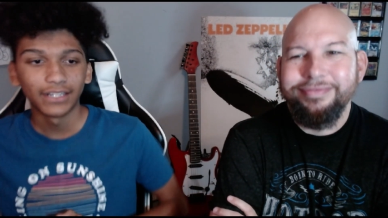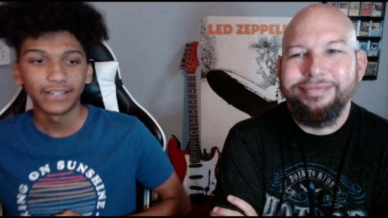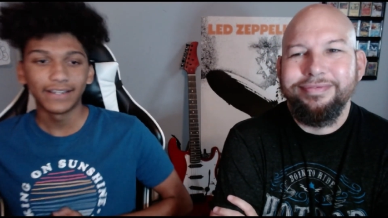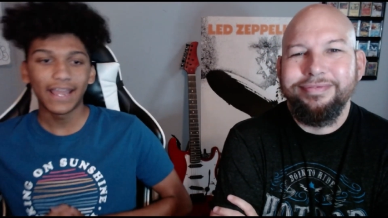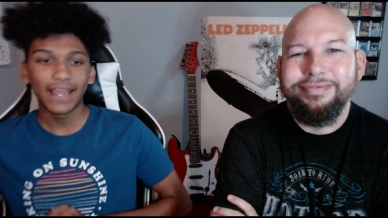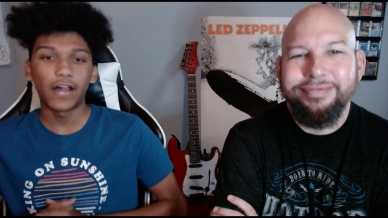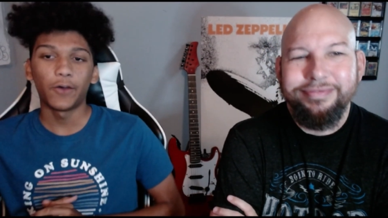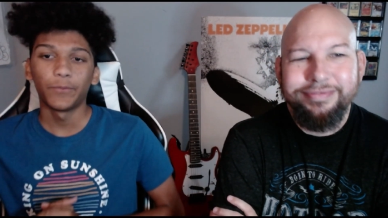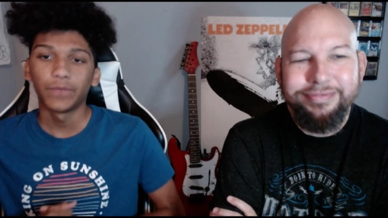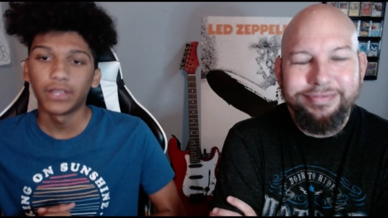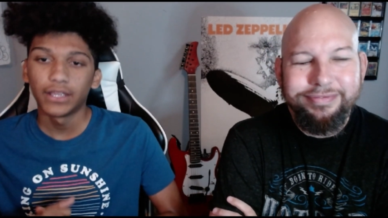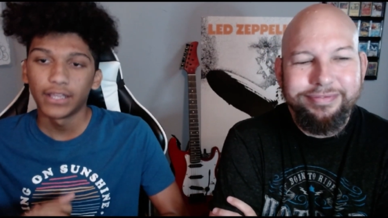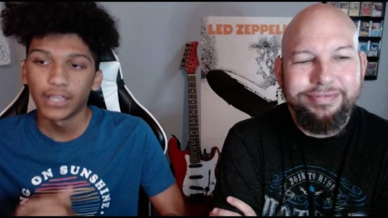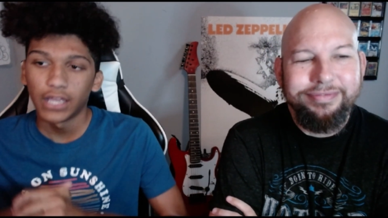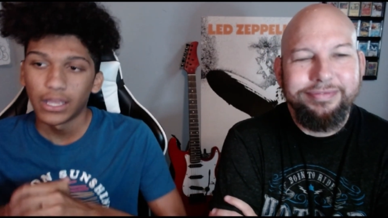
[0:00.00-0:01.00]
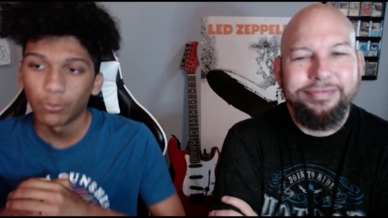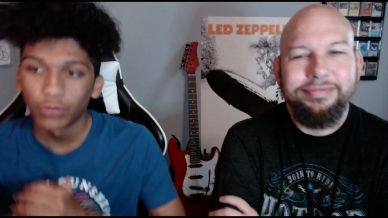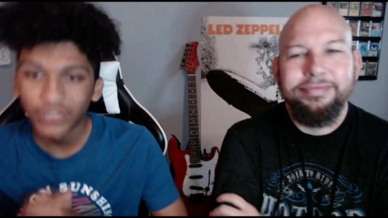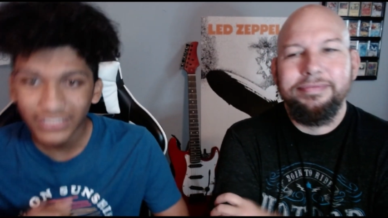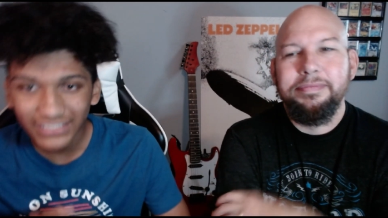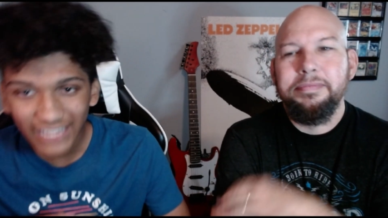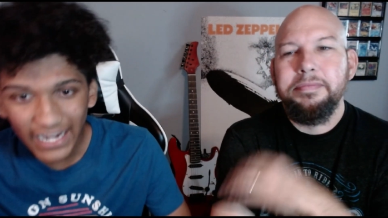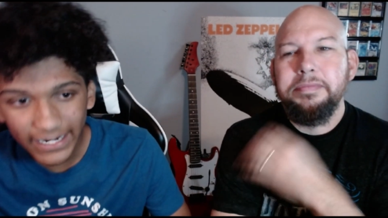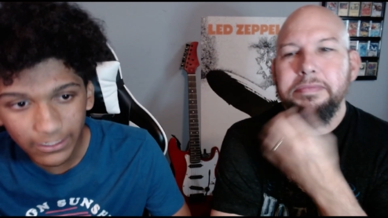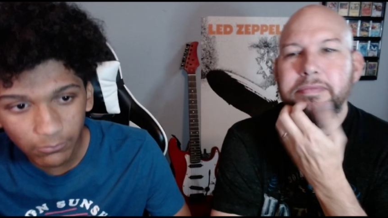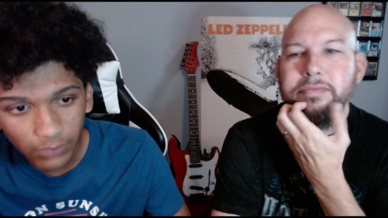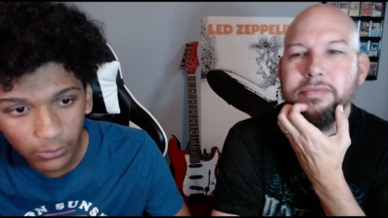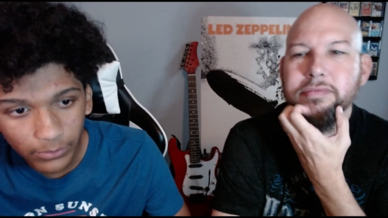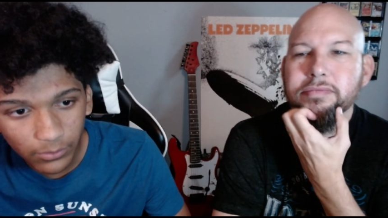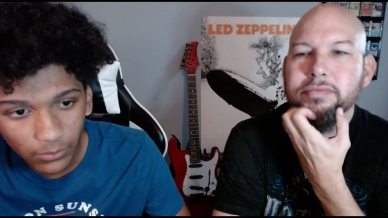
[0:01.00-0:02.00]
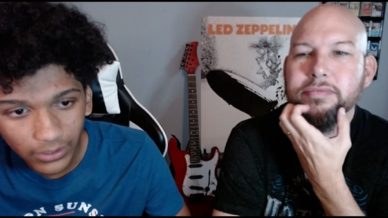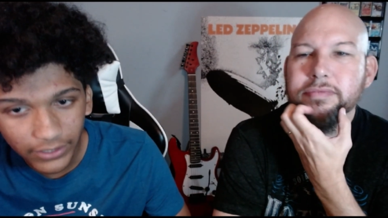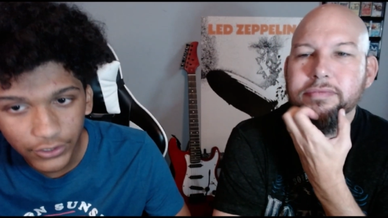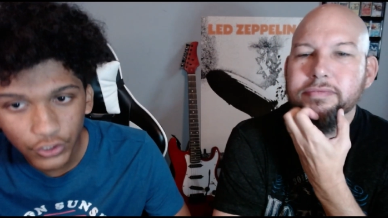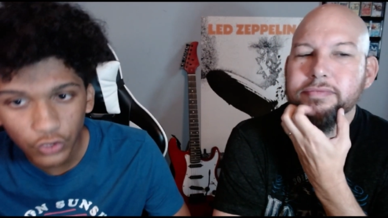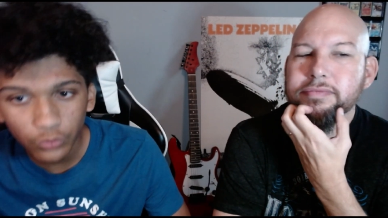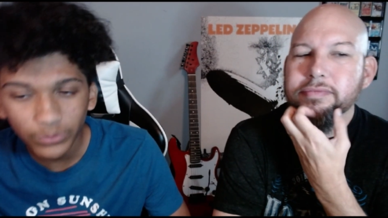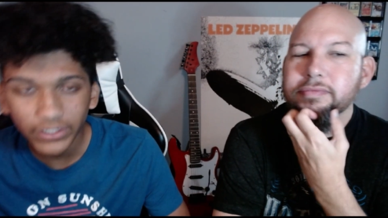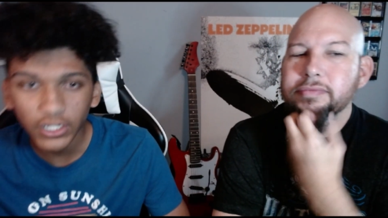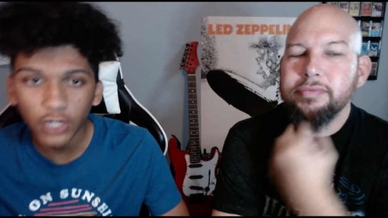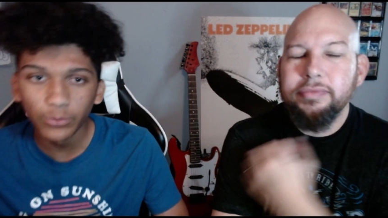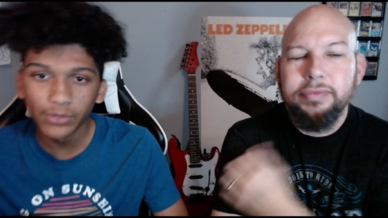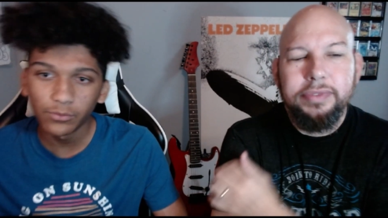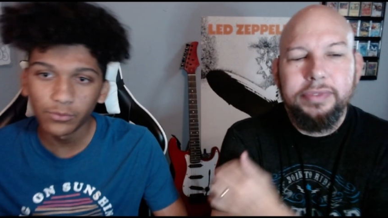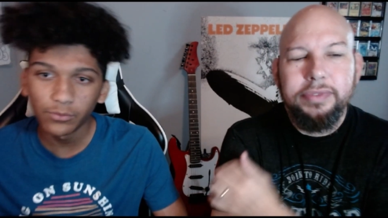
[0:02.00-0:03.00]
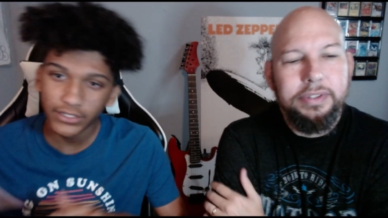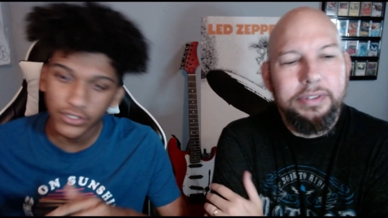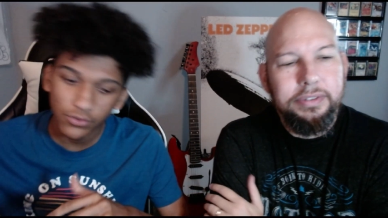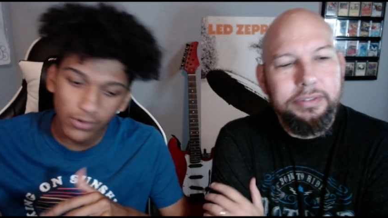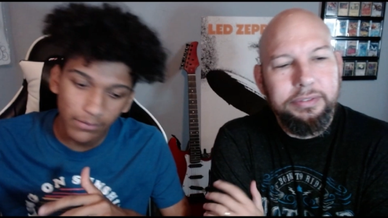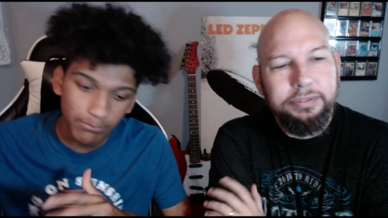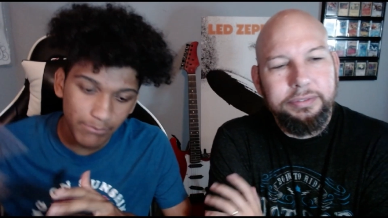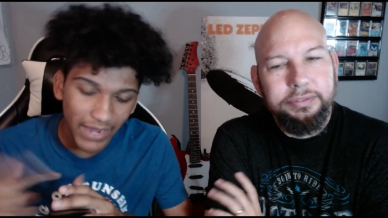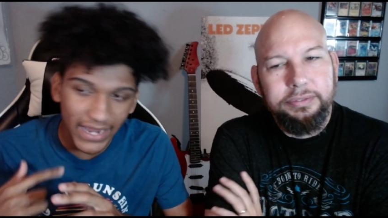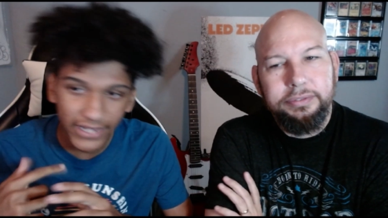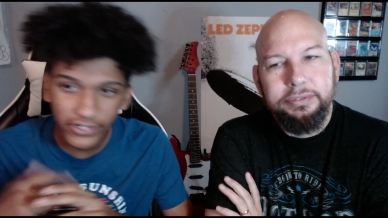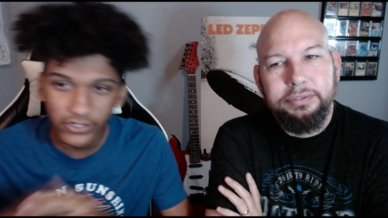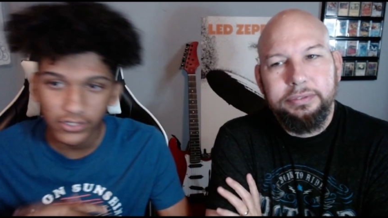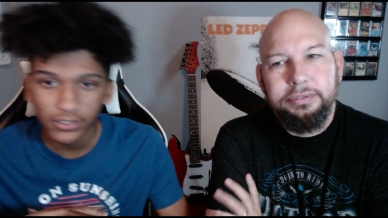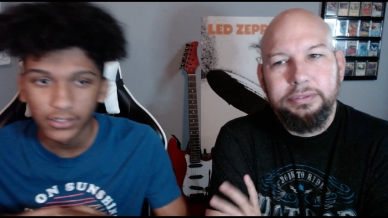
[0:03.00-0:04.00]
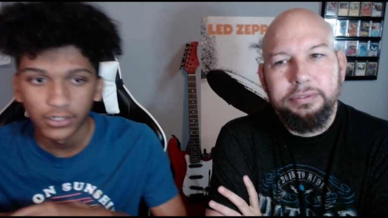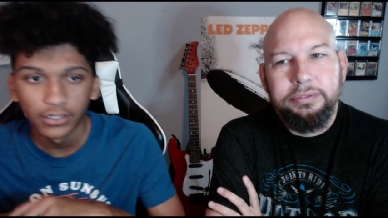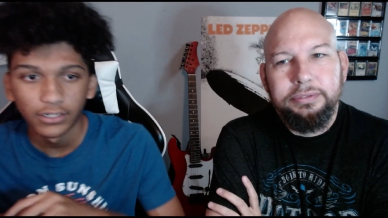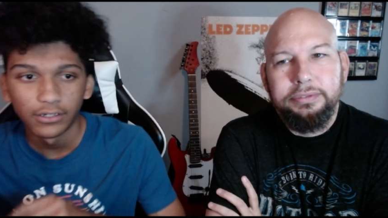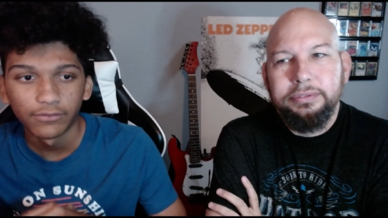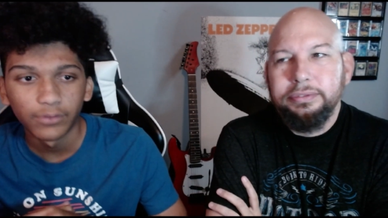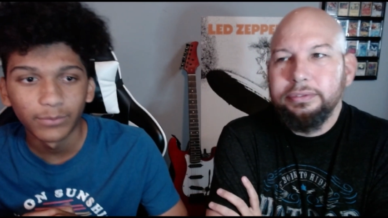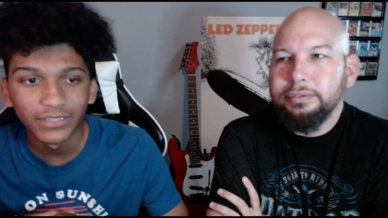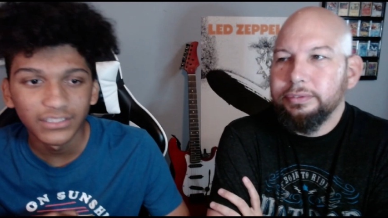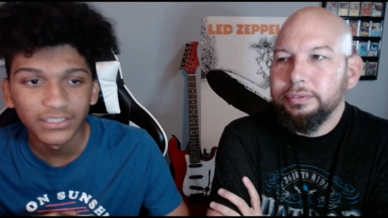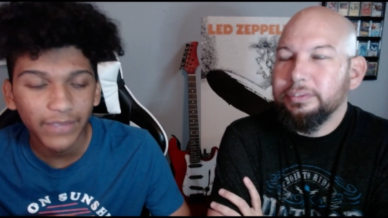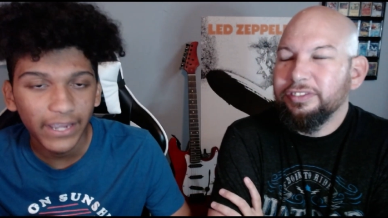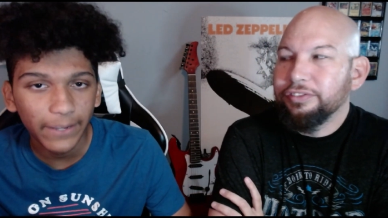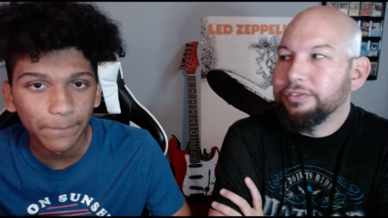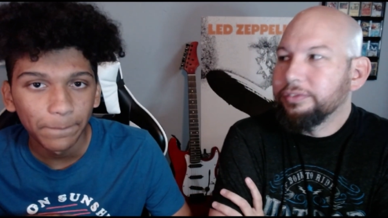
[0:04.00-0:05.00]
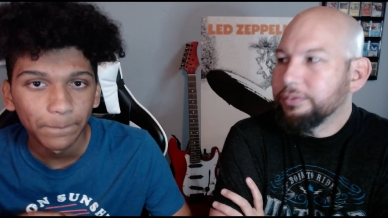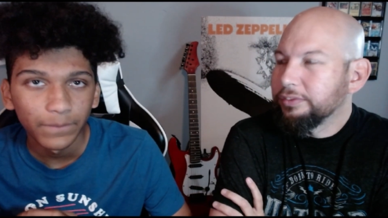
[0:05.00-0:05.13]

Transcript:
Speaker 1: Now, we're deciding what we want to do. We know we want to do a banger from this man.